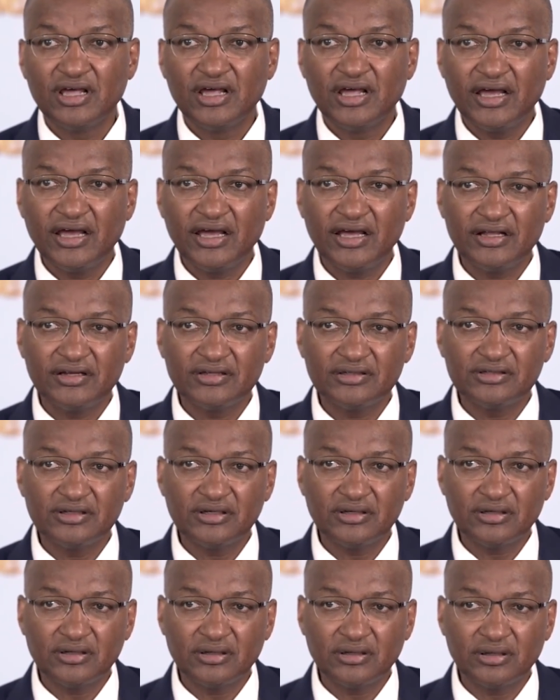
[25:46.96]
And
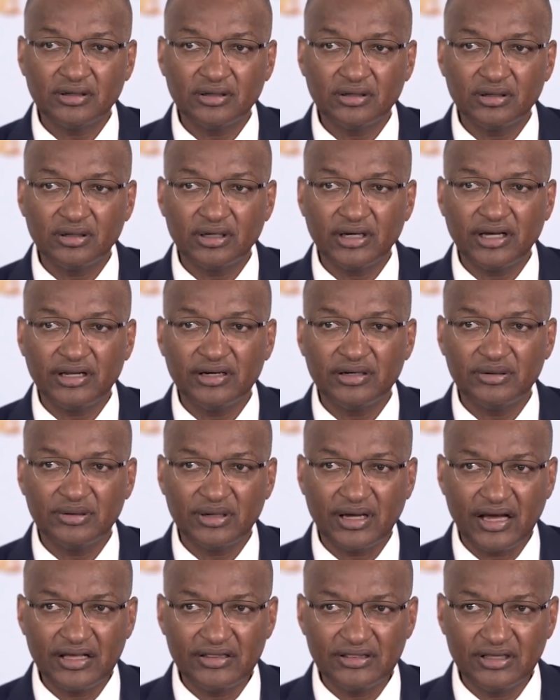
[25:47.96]

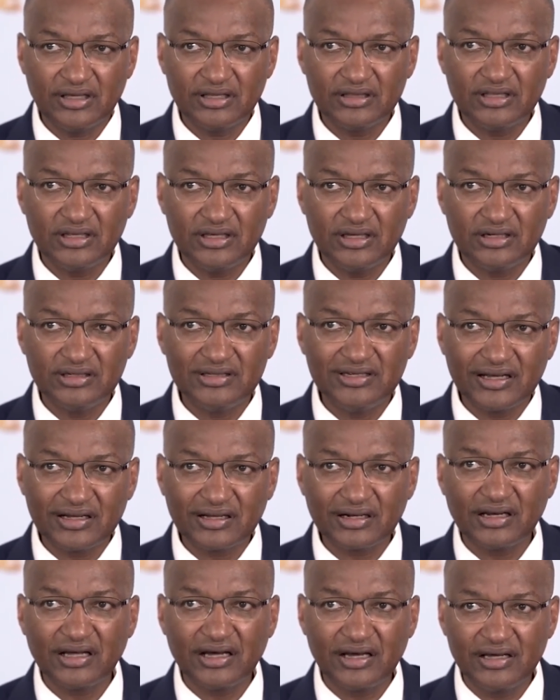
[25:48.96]
I think the
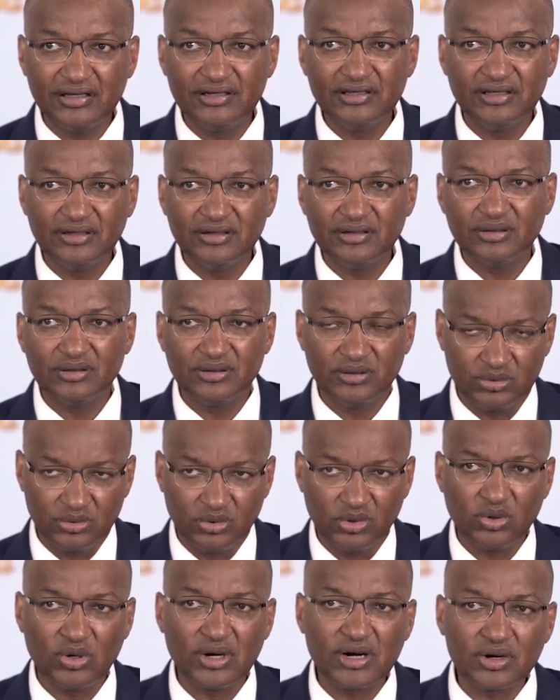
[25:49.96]
decline in
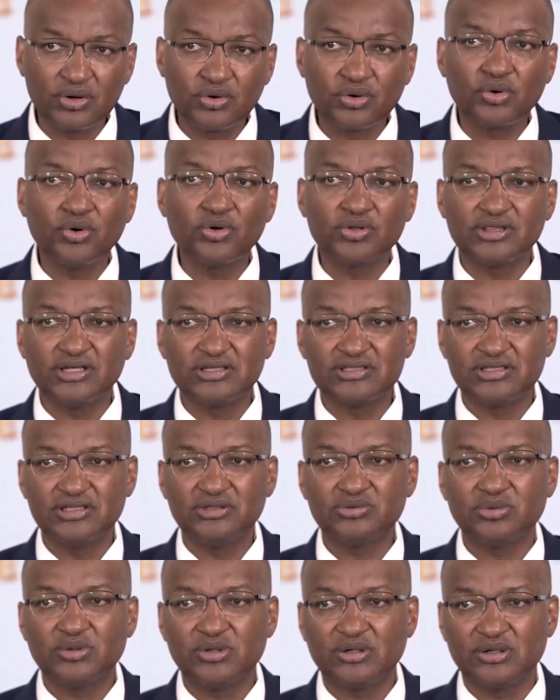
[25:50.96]
lower growth, as
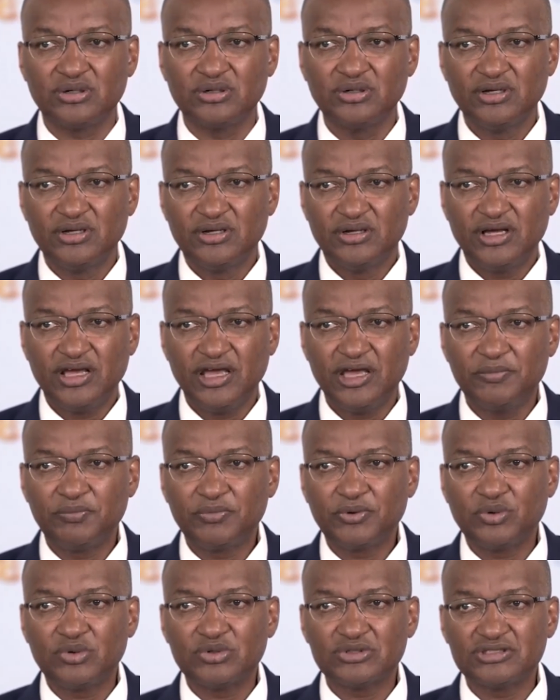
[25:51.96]
it were,
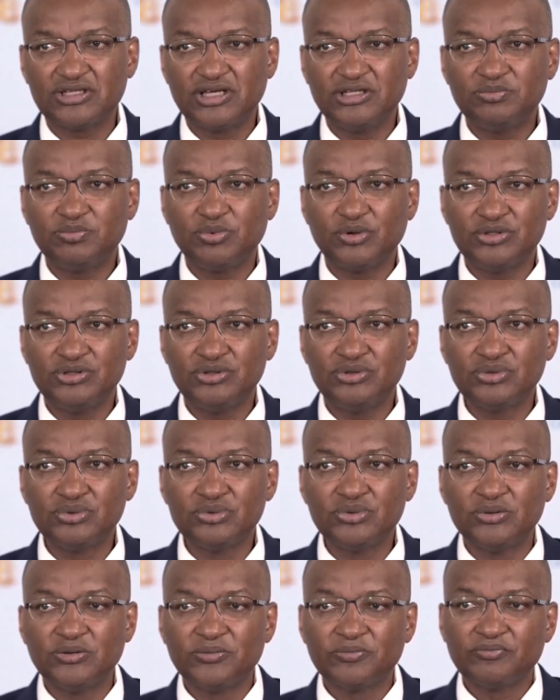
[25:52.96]
April was
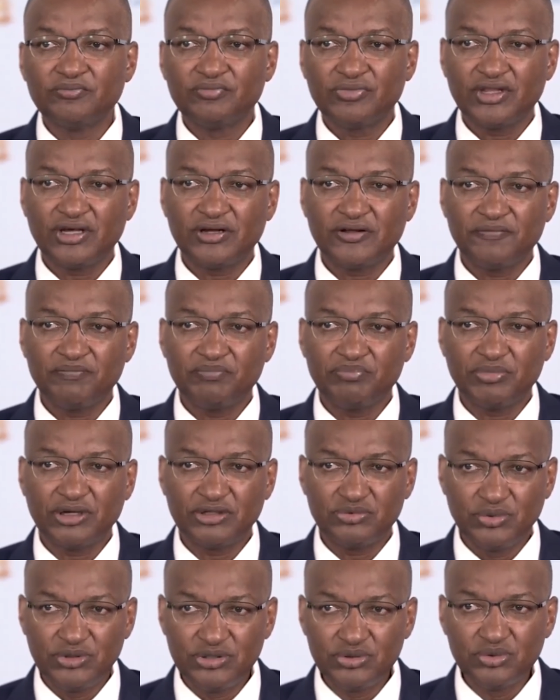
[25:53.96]
8.2.
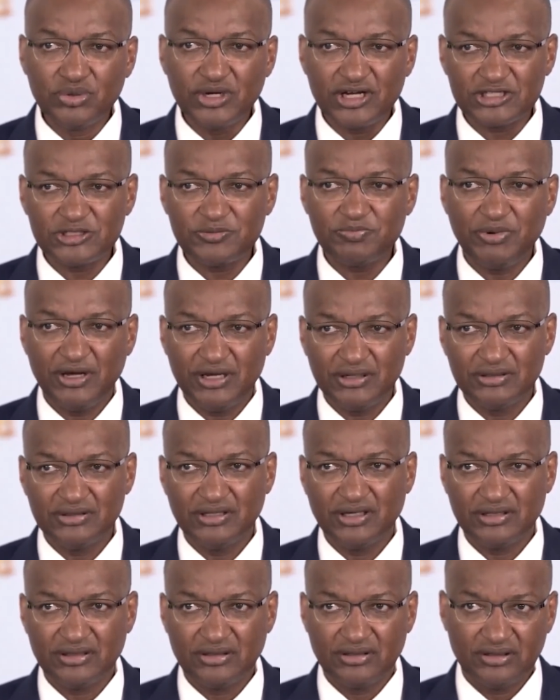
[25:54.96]
But we do expect
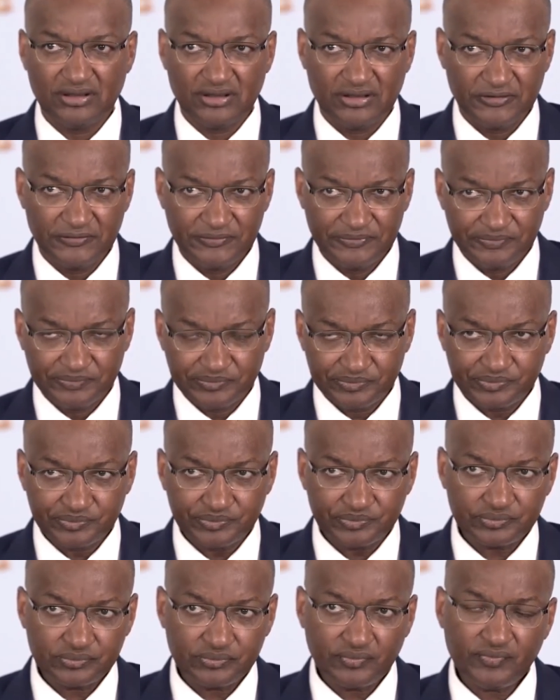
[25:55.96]
that
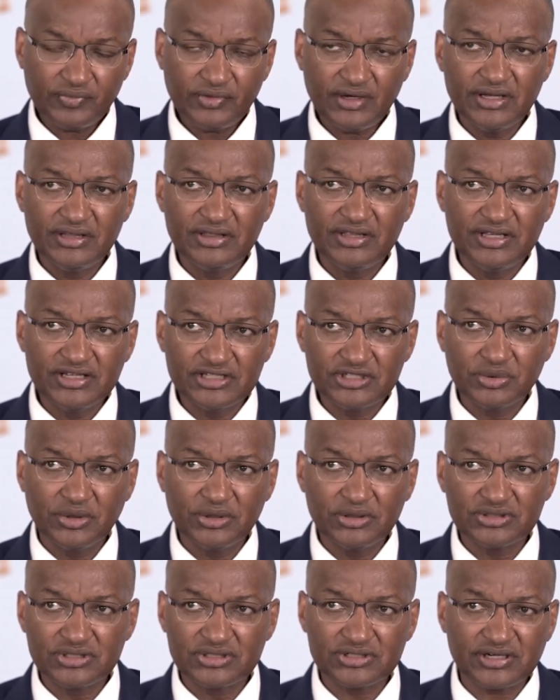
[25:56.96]
this
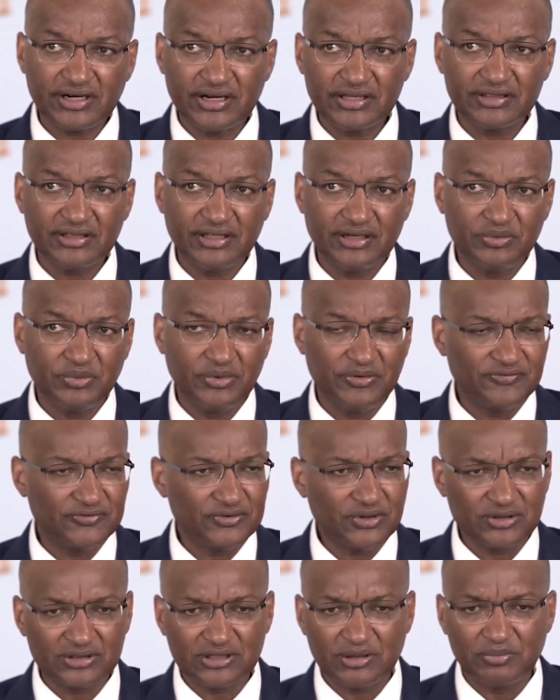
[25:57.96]
will strengthen. We've
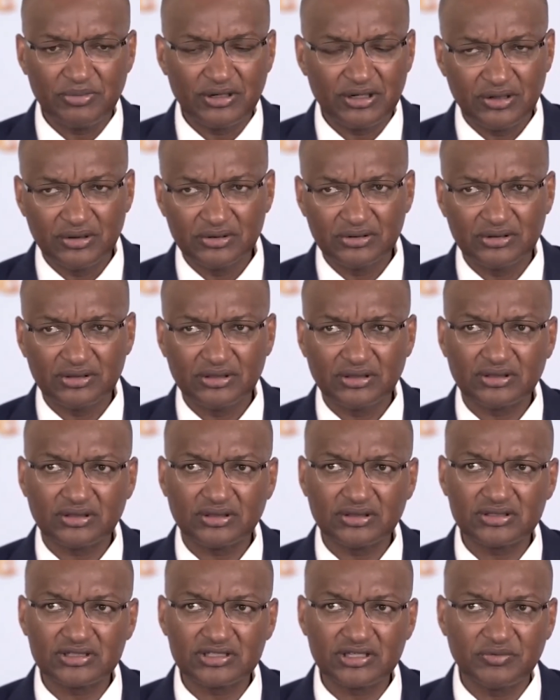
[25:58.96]
talked about
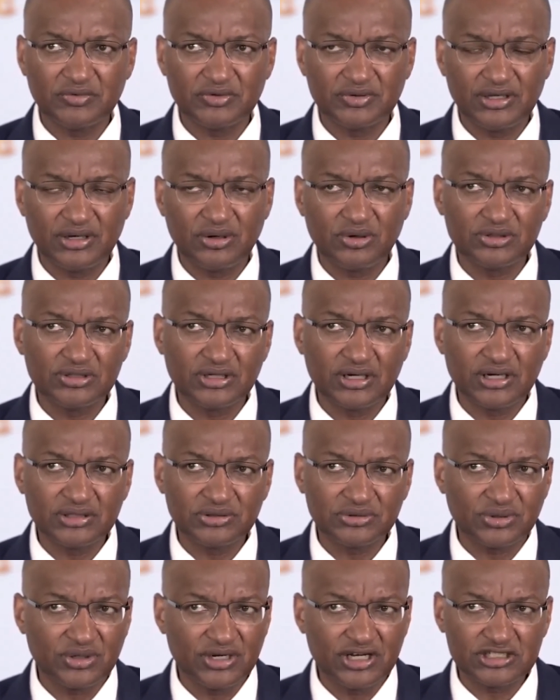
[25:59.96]
some of the
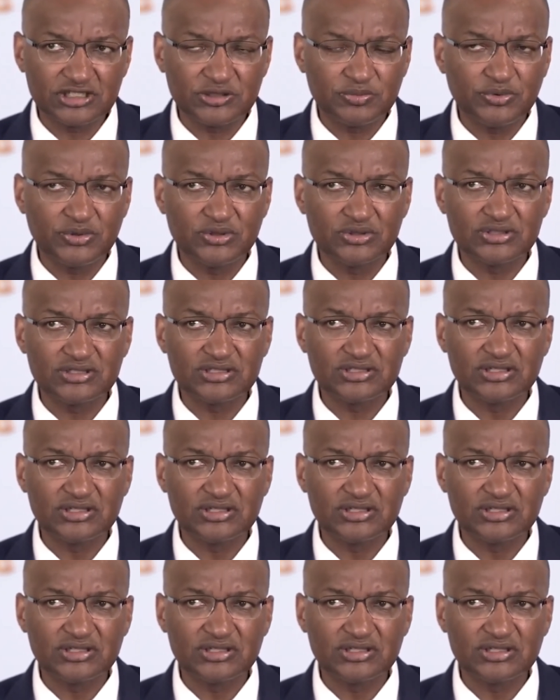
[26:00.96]
horticultural exports,